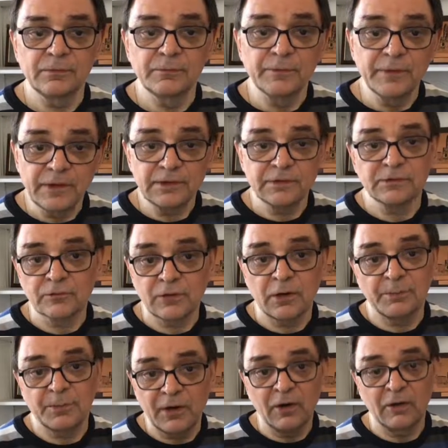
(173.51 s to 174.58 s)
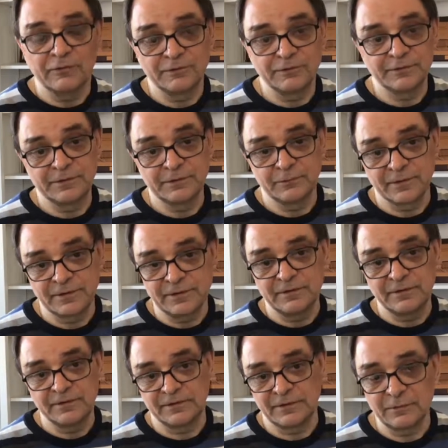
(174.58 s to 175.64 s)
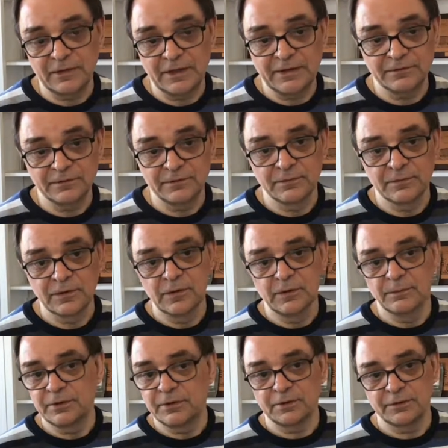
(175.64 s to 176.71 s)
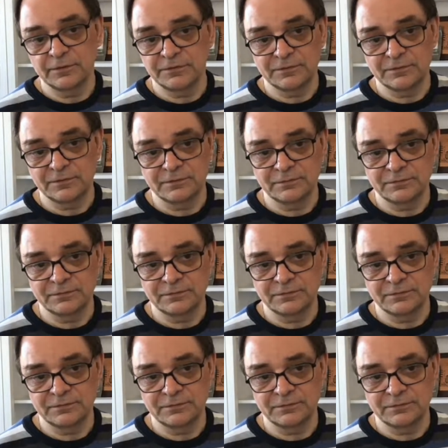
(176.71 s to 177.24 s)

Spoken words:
will drop off within the simulation, because